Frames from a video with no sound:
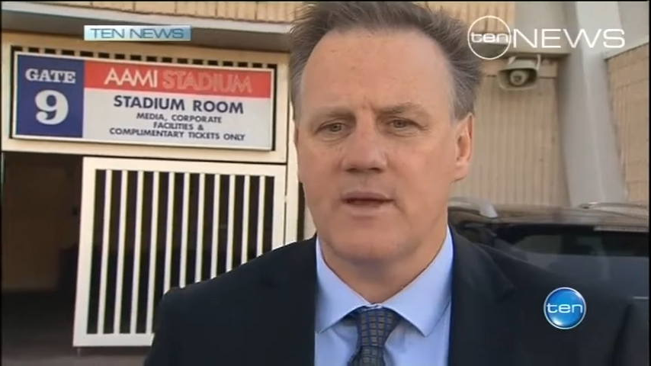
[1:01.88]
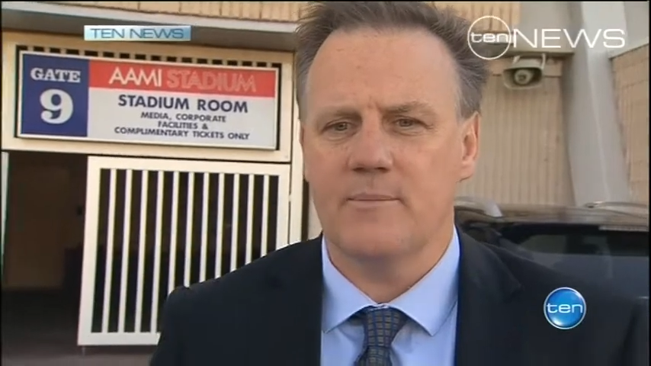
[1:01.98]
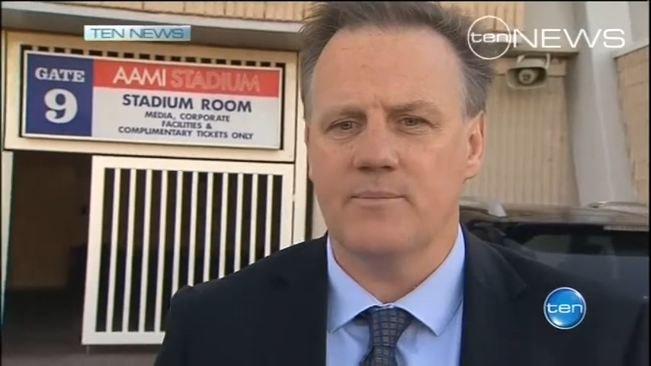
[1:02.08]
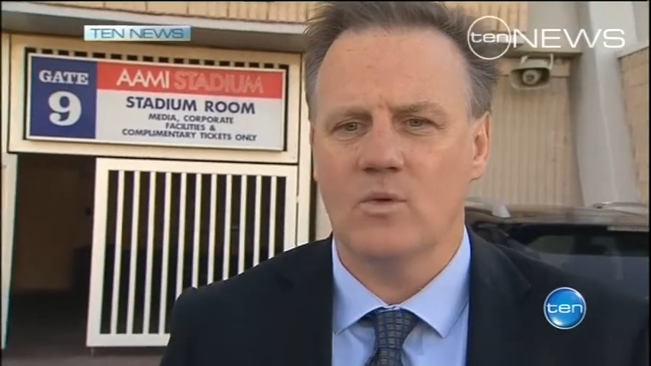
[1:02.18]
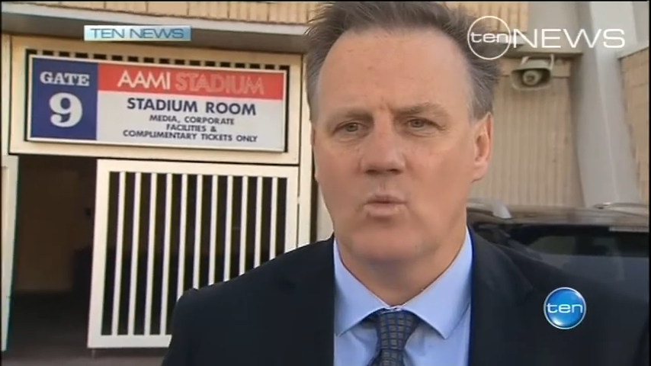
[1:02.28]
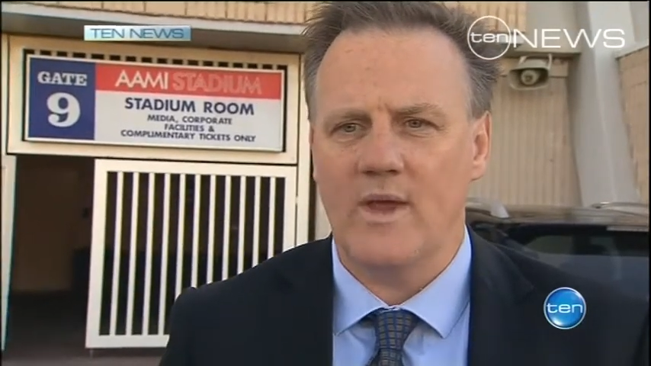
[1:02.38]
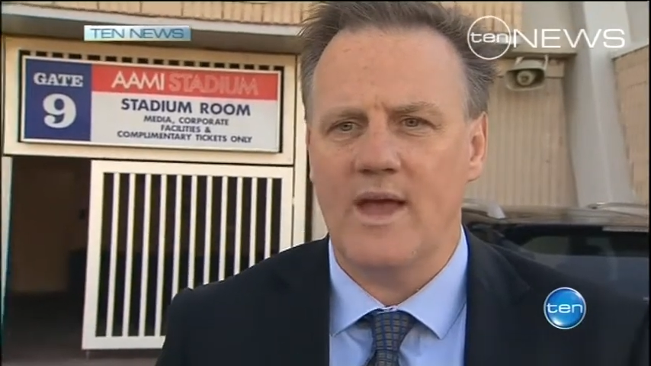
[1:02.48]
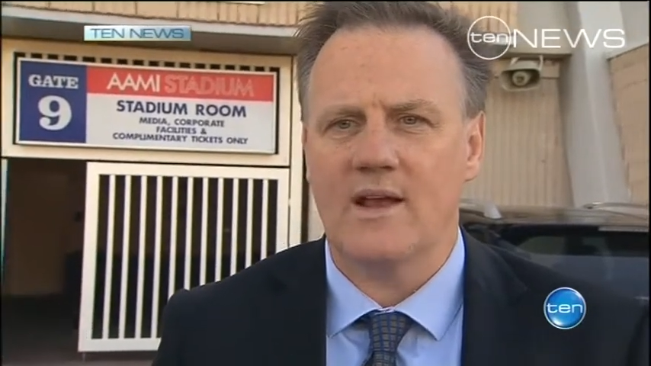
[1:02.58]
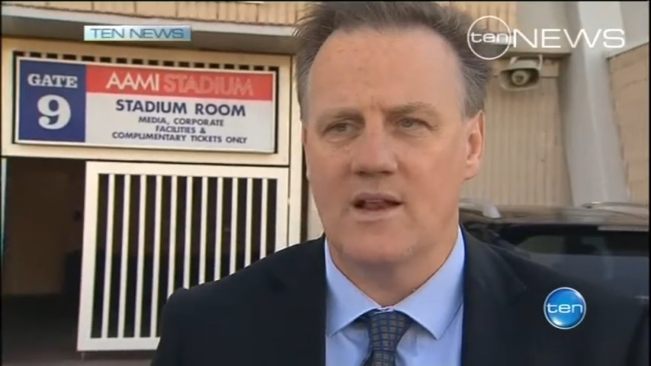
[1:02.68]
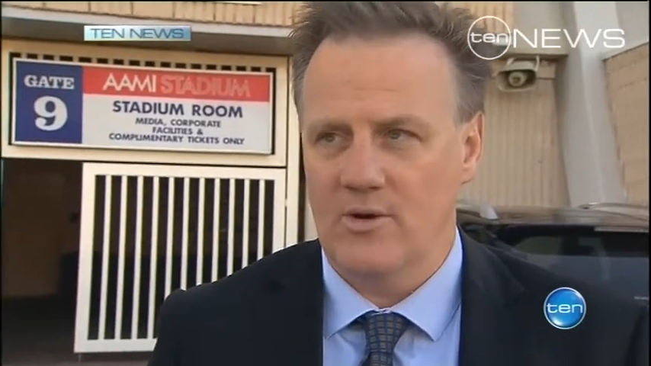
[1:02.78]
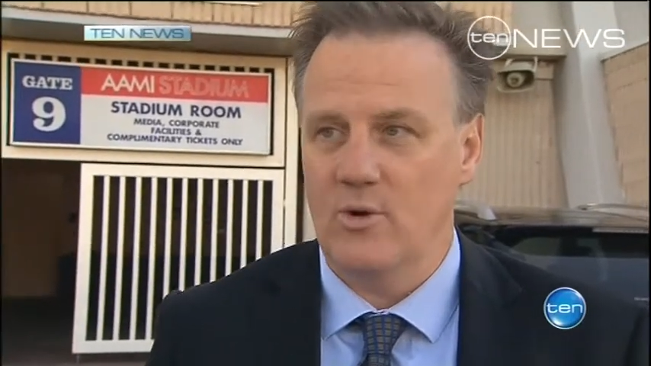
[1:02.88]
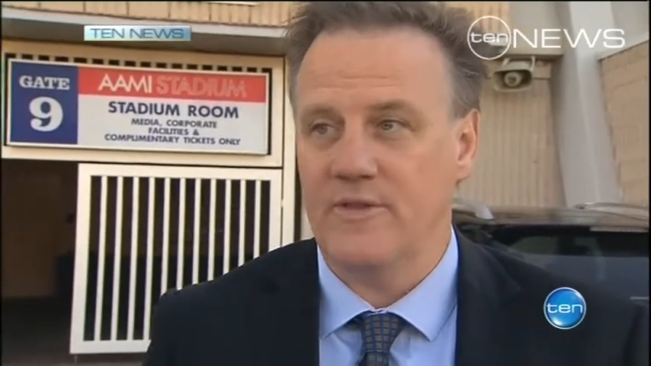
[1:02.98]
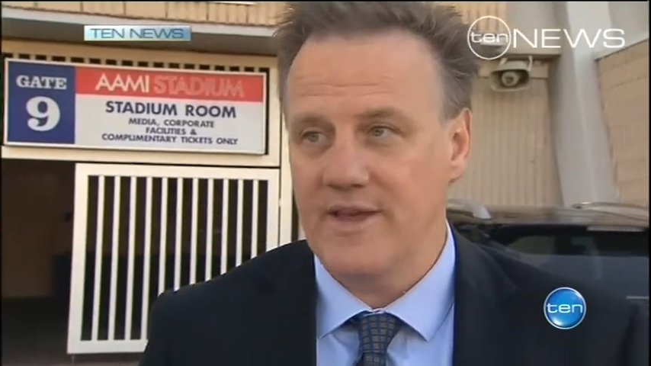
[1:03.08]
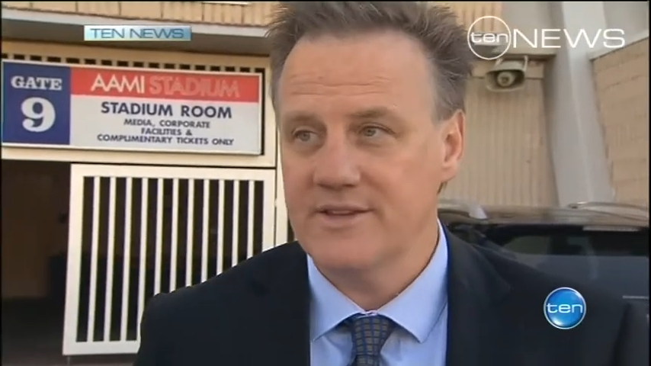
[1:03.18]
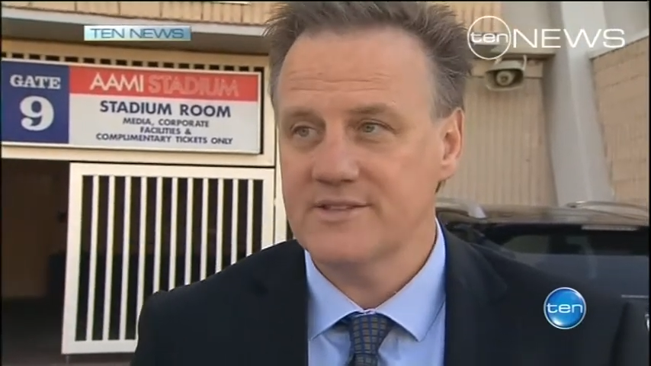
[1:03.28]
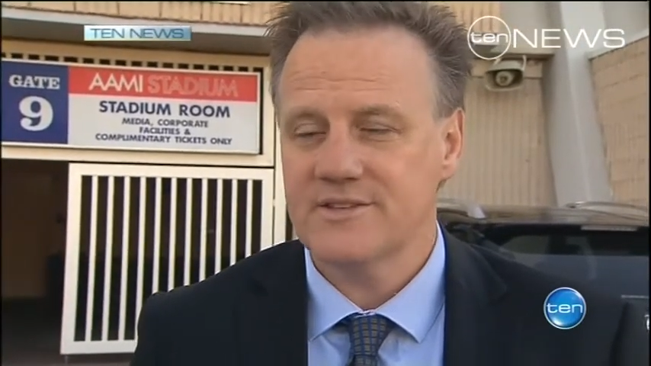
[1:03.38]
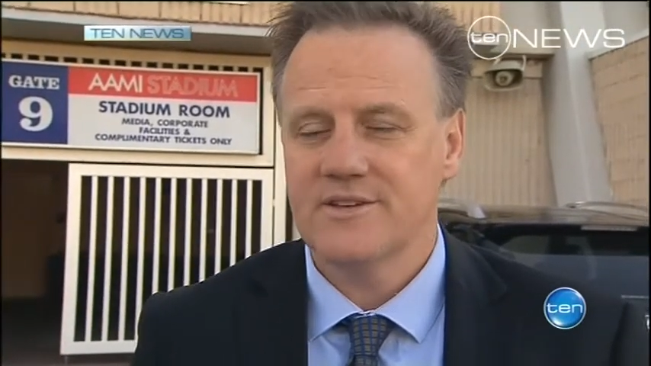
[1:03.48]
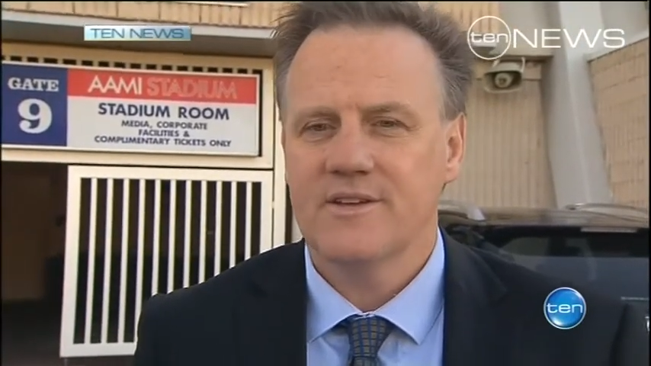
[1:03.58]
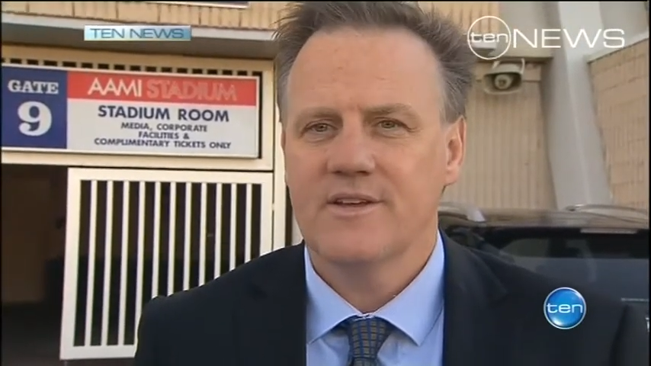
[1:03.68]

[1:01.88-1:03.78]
Um, we are clear on theirs.